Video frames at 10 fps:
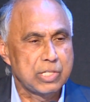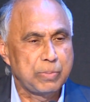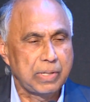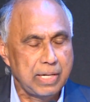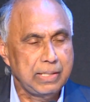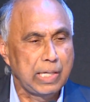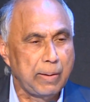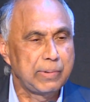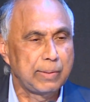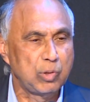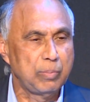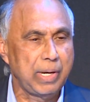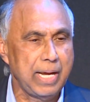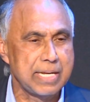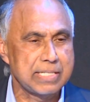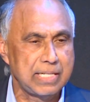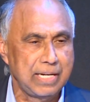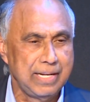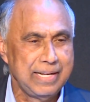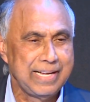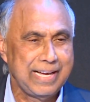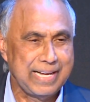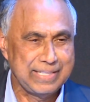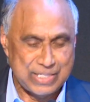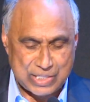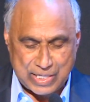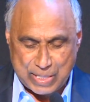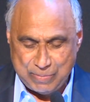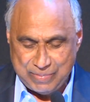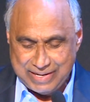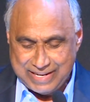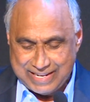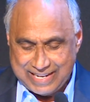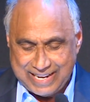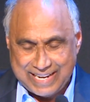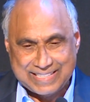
but I think I'm doubly blessed. And this name, and